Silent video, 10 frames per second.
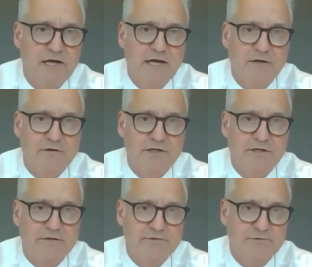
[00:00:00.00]

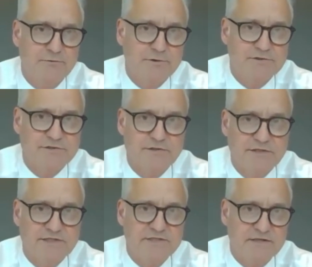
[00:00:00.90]
allocated towards
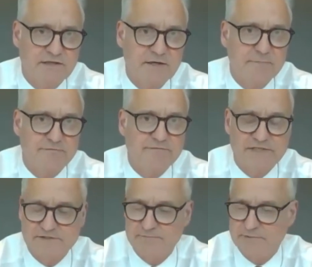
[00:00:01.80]
these type of
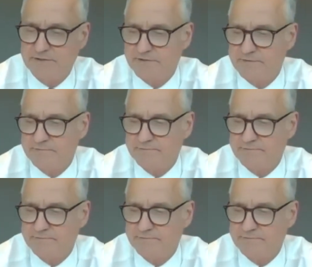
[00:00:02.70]
investments.